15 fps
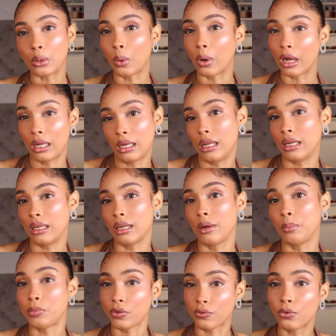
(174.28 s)
your
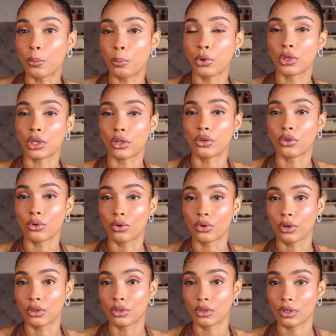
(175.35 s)
eyeliner before putting
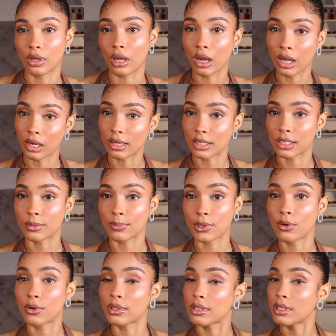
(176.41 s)
your eyelashes,
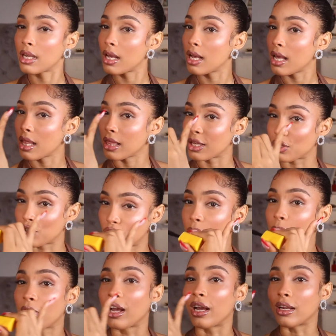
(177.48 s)
because the strip
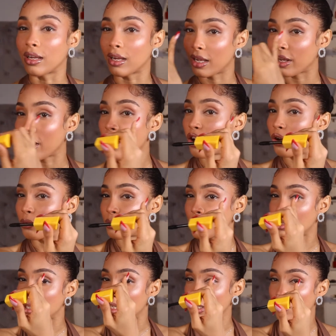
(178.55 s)
line, it
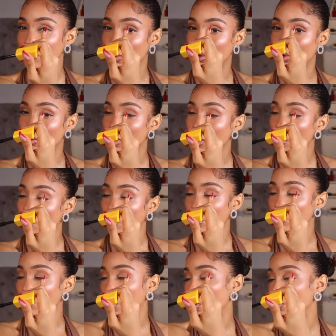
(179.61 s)
helps. So when
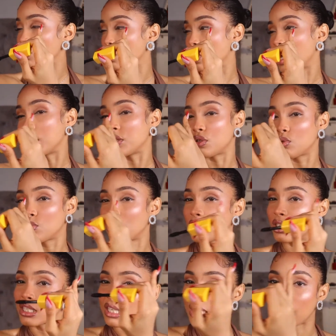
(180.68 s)
you close your eyes, you won't
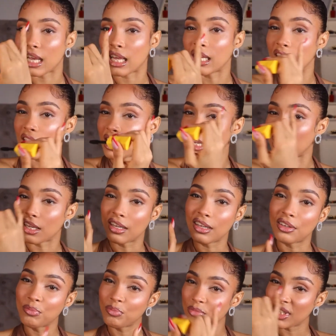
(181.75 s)
see any,
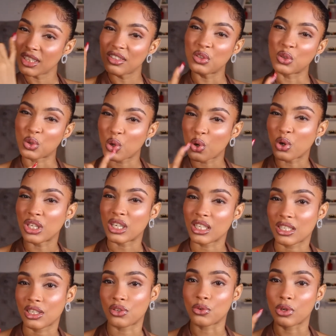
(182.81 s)

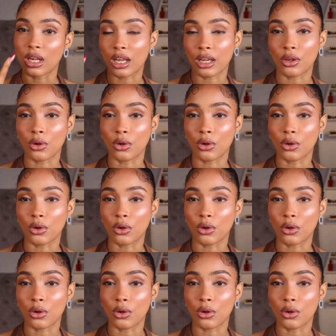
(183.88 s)
unnecessary line